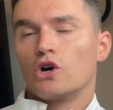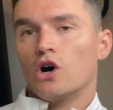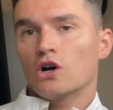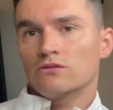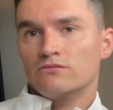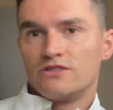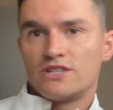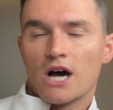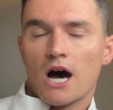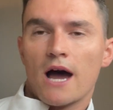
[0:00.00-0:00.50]

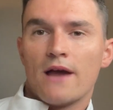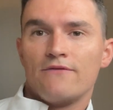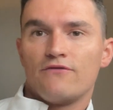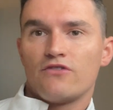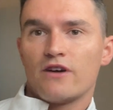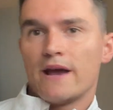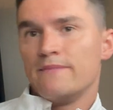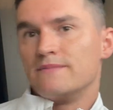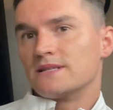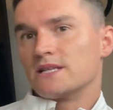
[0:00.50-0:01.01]
on time
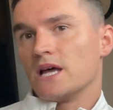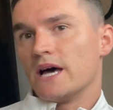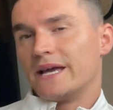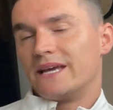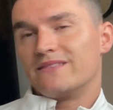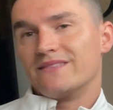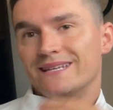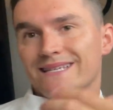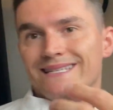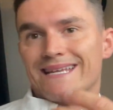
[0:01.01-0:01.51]
frames
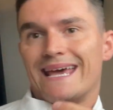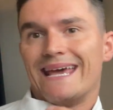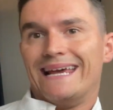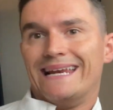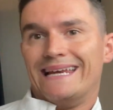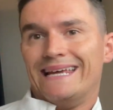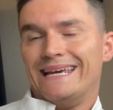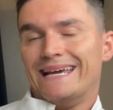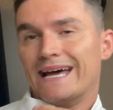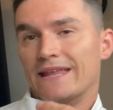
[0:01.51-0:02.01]
like the
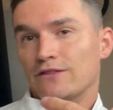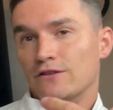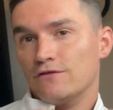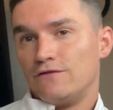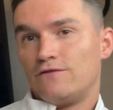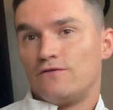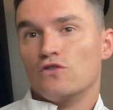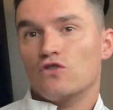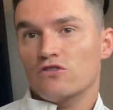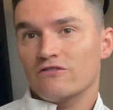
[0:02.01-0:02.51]
daily and the
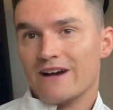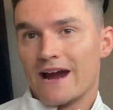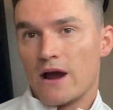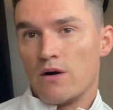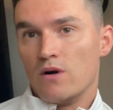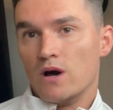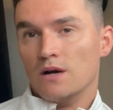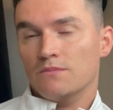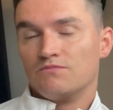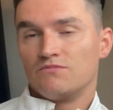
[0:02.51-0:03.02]
4
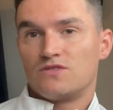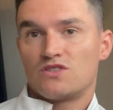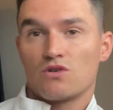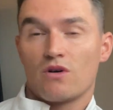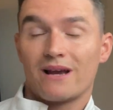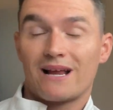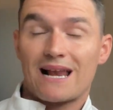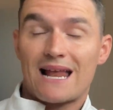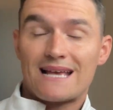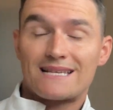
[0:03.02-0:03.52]
hour, so
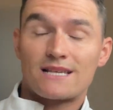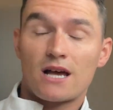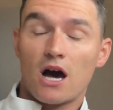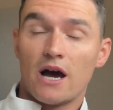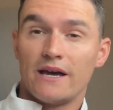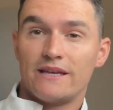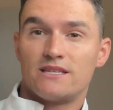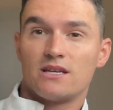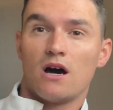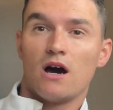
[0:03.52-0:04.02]
I class
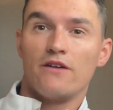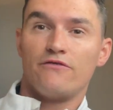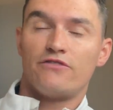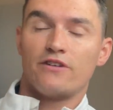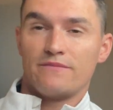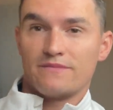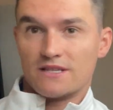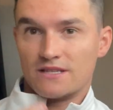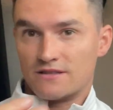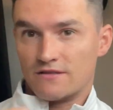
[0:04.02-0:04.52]
higher time
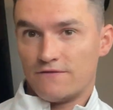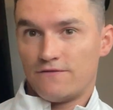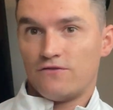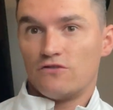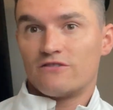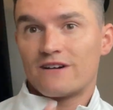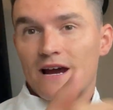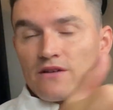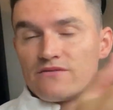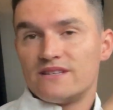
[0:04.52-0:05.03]
frames as the
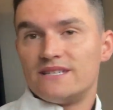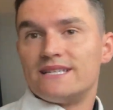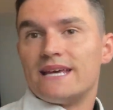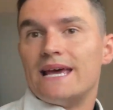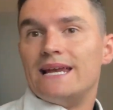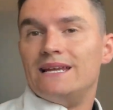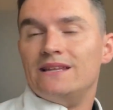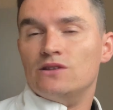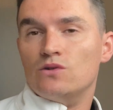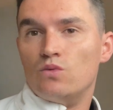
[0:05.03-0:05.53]
4 hour, the
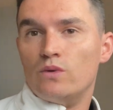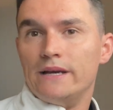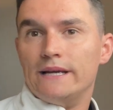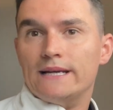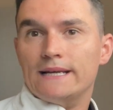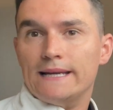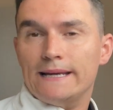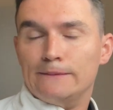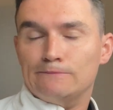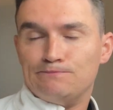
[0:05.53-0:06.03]
daily, and the
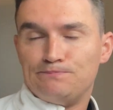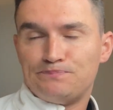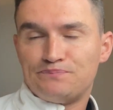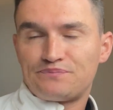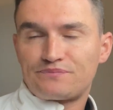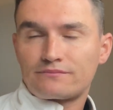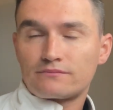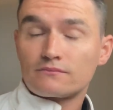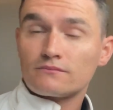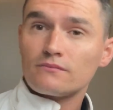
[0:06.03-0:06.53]
weekly.
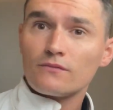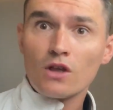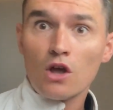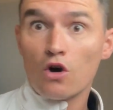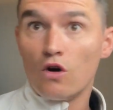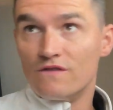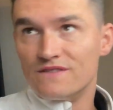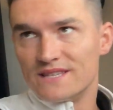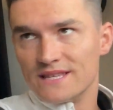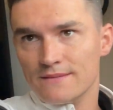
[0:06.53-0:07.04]

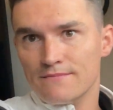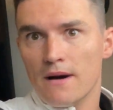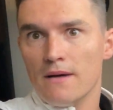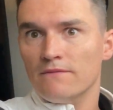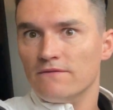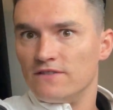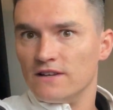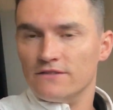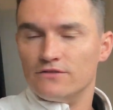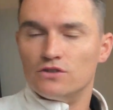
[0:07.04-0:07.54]
Obviously the
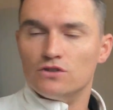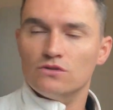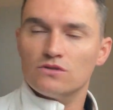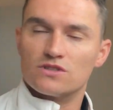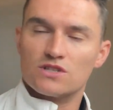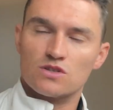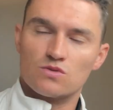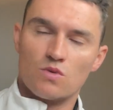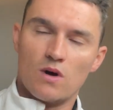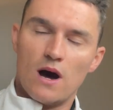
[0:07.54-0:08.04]
monthly, of
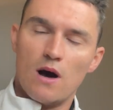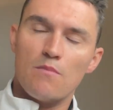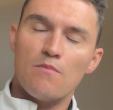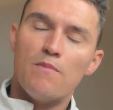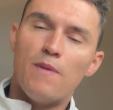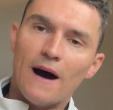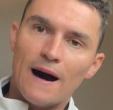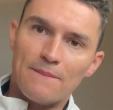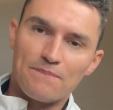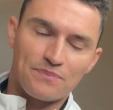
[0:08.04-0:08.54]
course, as well.
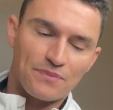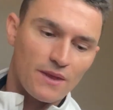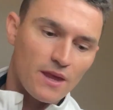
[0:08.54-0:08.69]
But